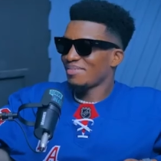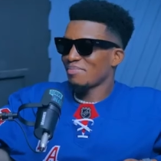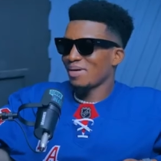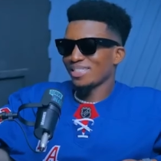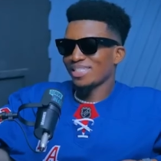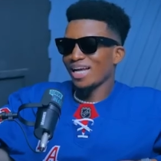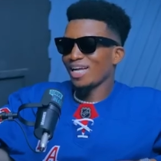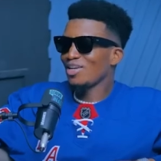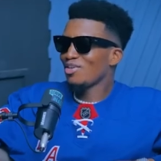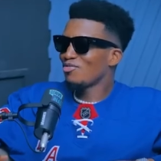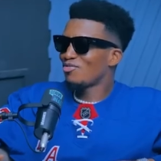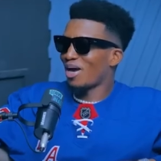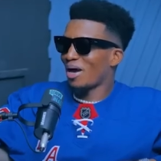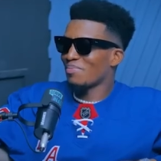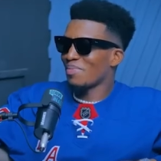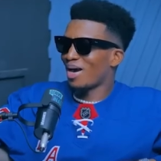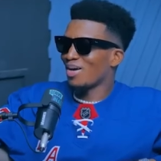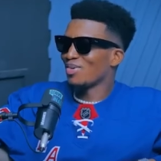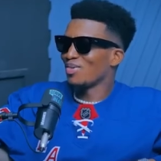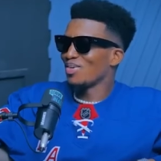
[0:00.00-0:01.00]
But I live,
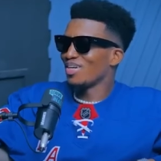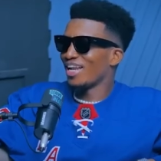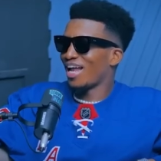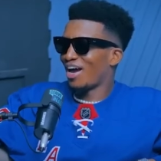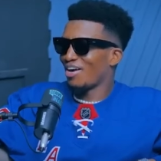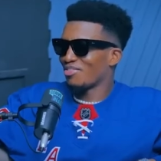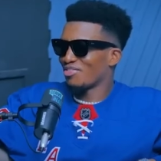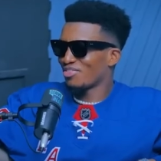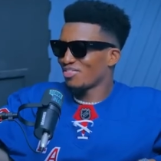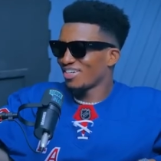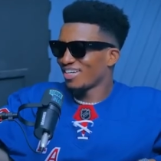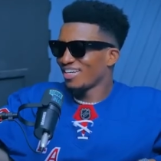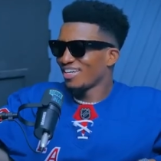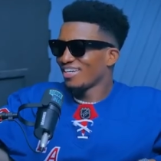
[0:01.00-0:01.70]
um, I no laugh.